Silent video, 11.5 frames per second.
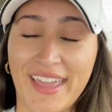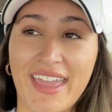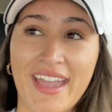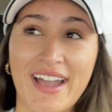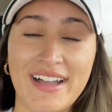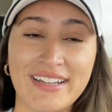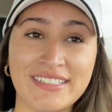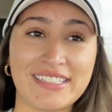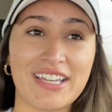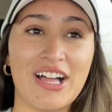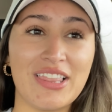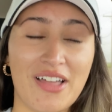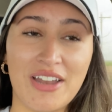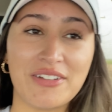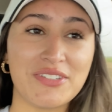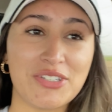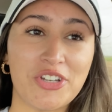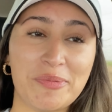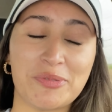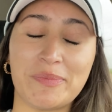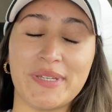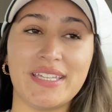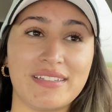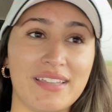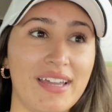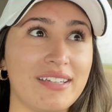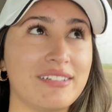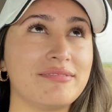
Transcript: and a lot of the trips would be like,